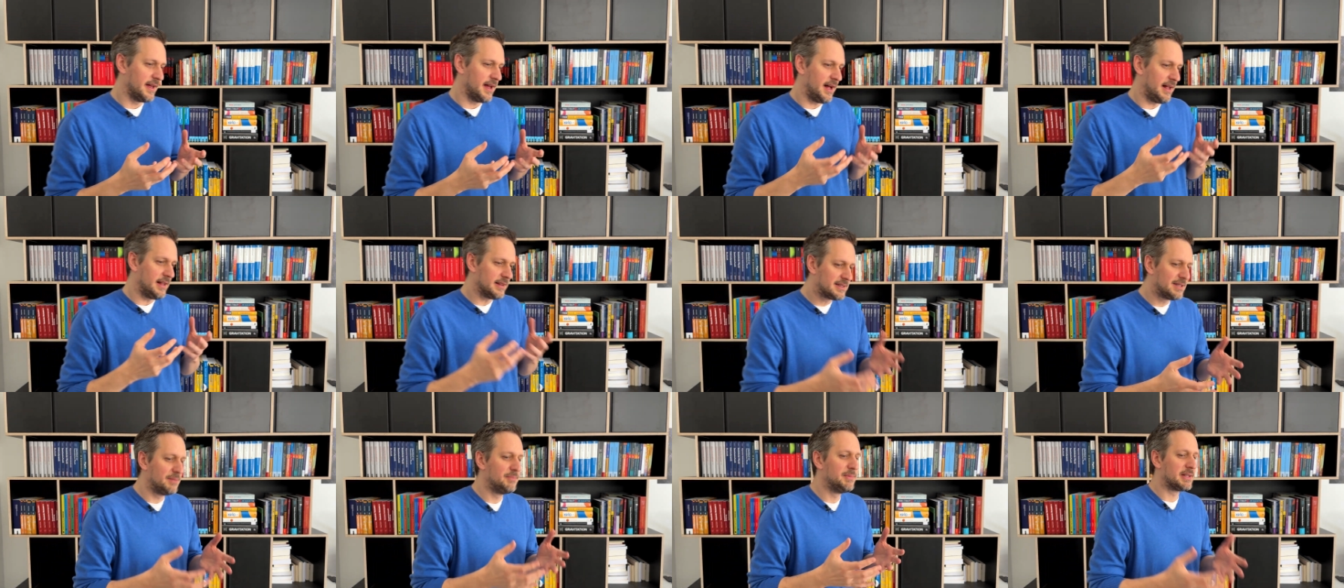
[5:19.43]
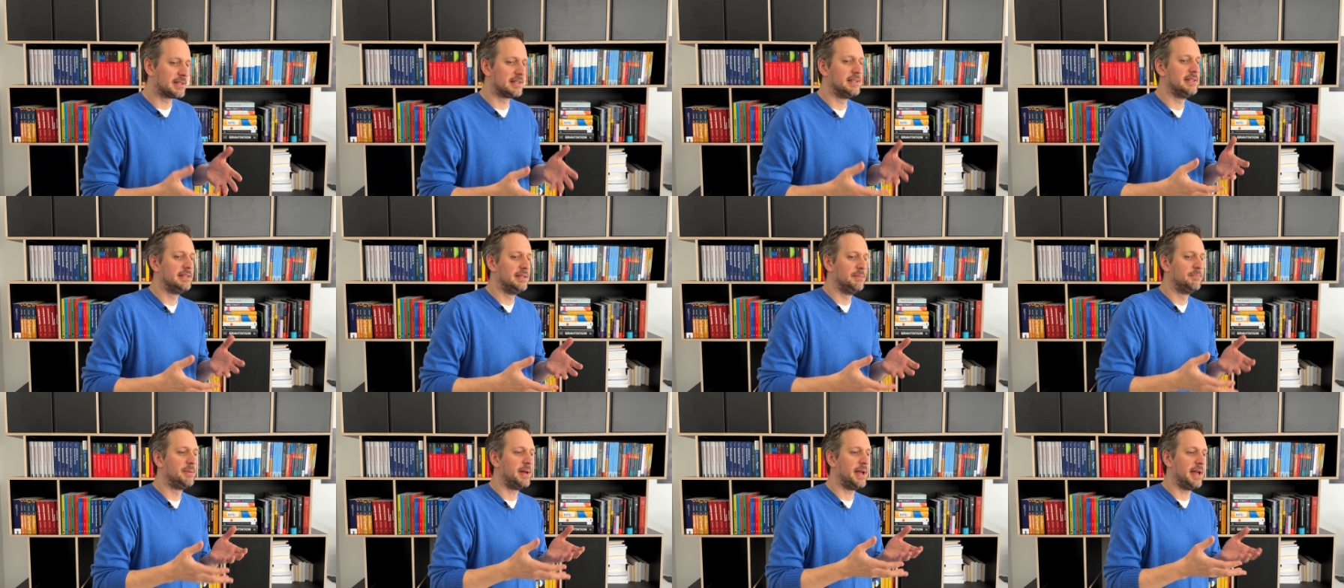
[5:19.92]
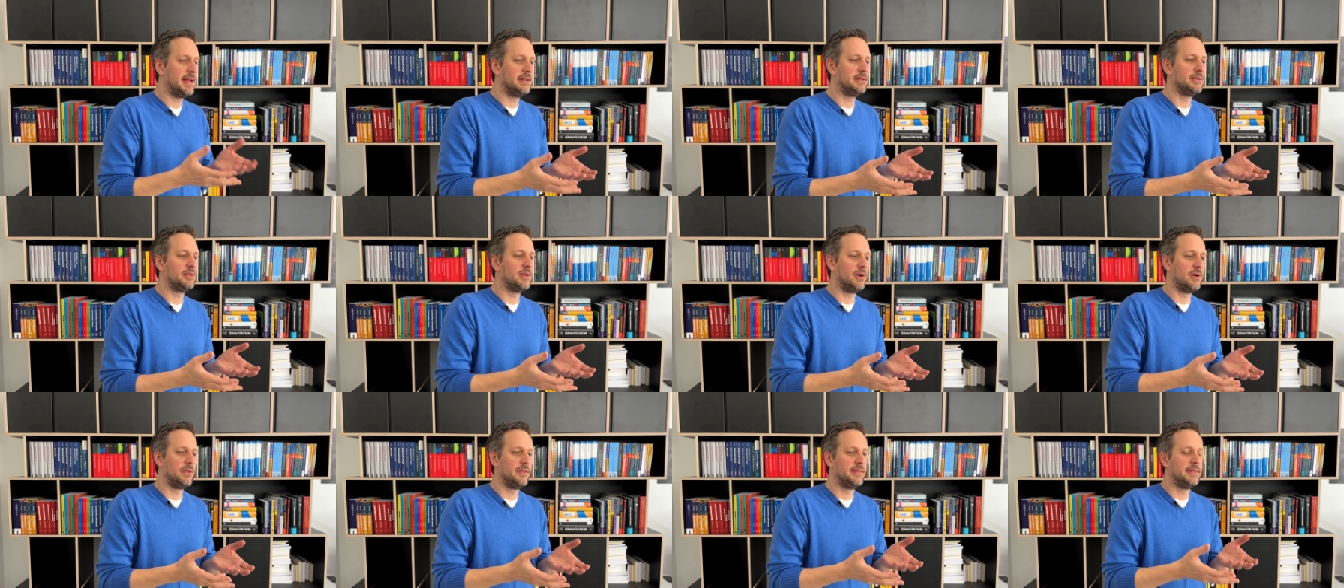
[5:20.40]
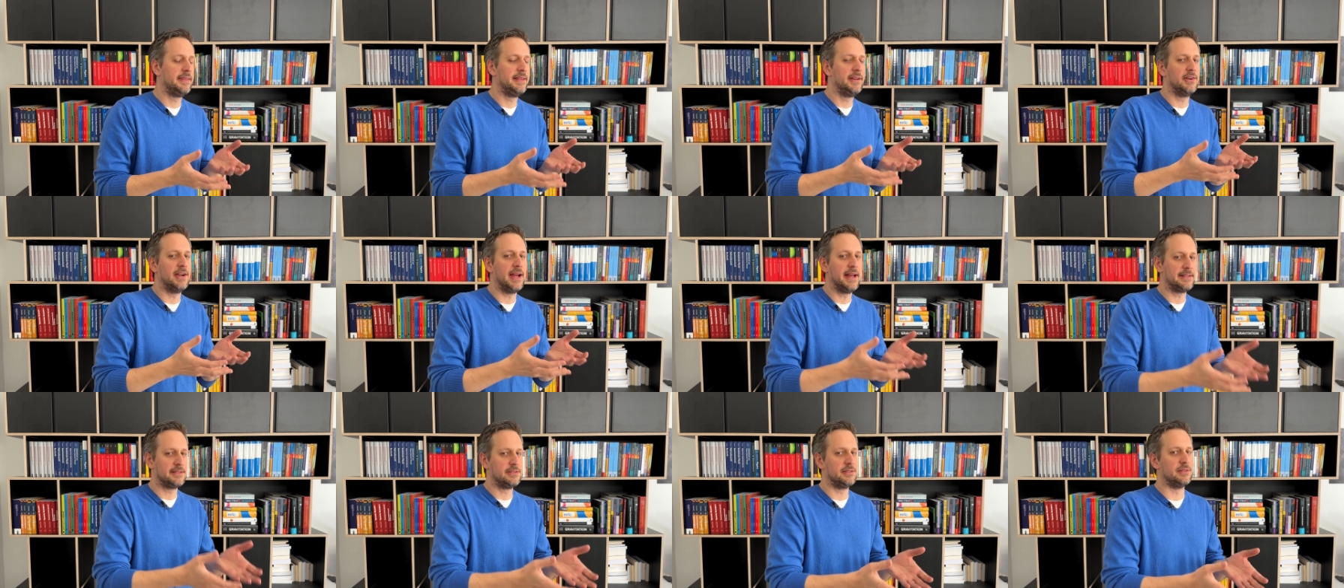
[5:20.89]
ultimately depend on
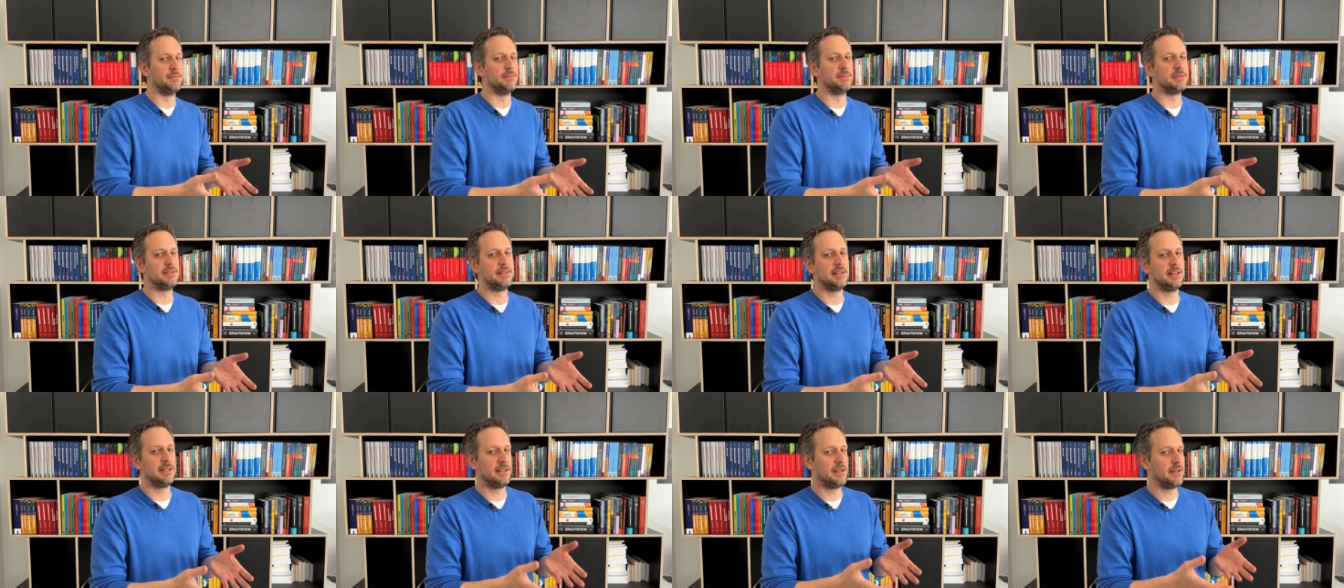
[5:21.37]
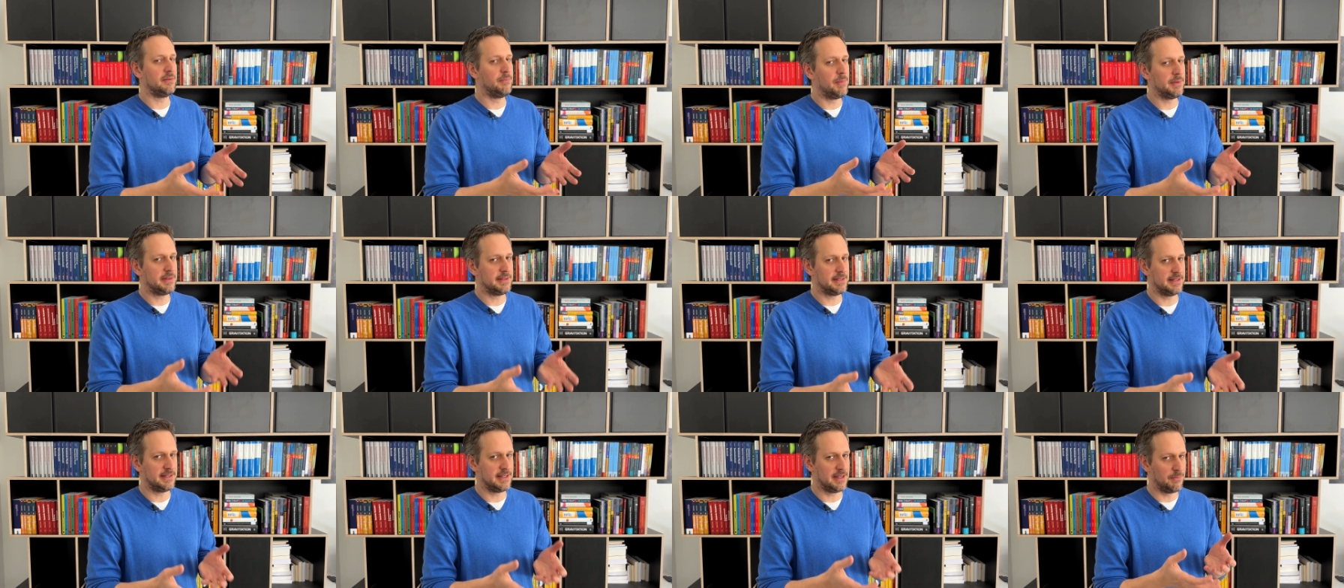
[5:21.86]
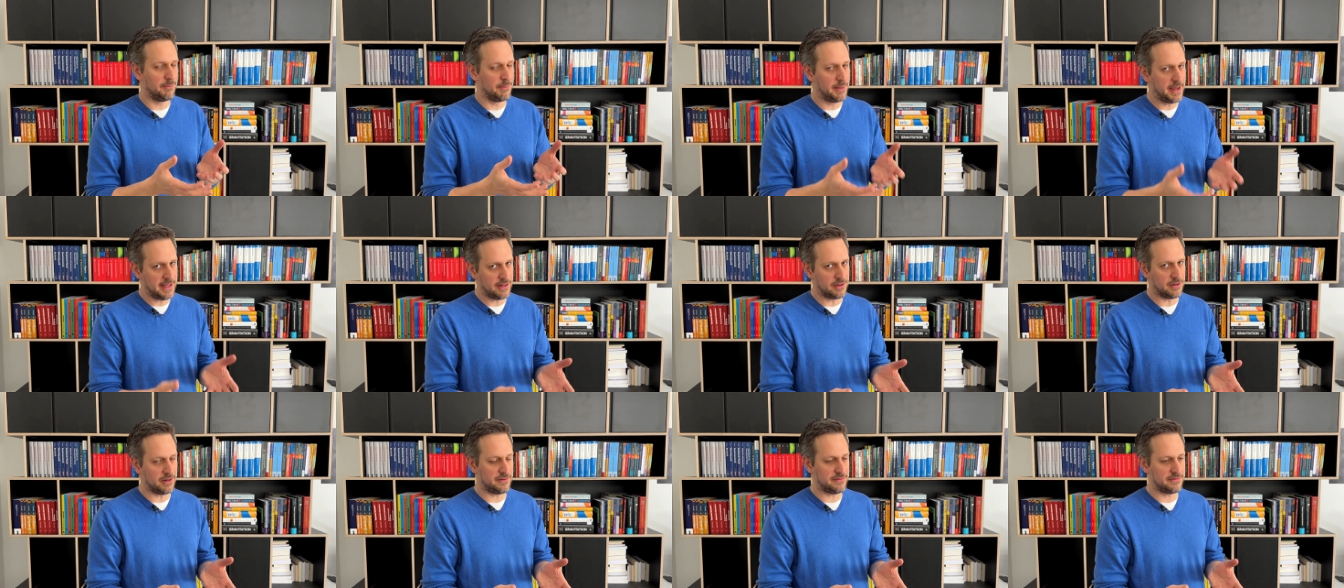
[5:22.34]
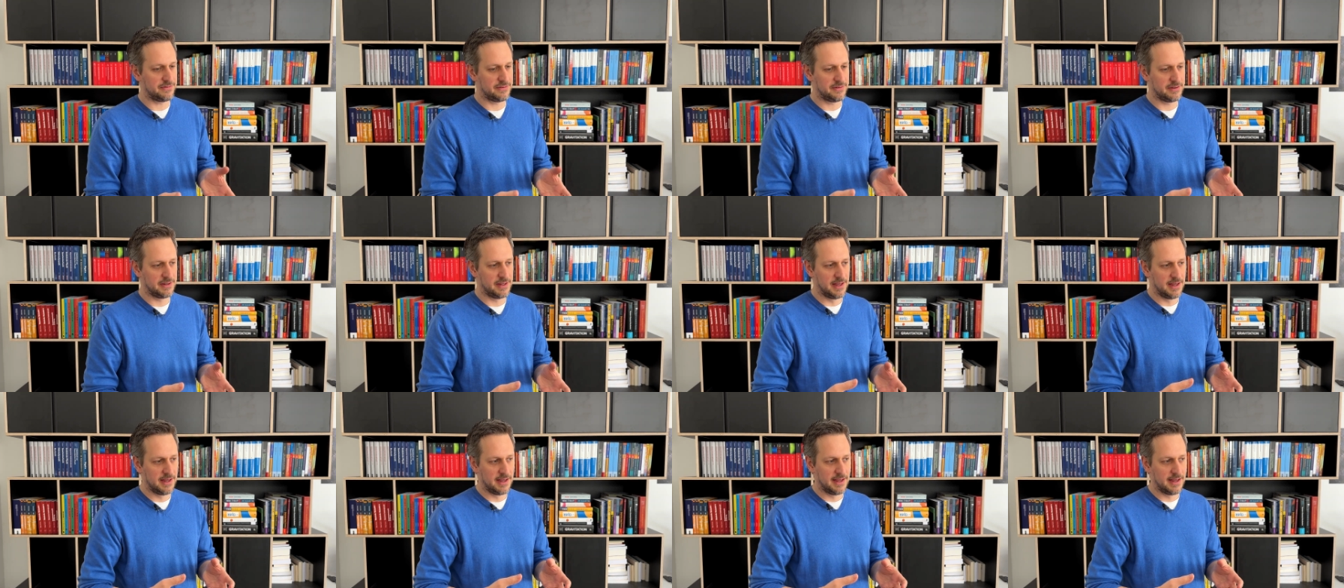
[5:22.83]
their atoms that they're, that they're made of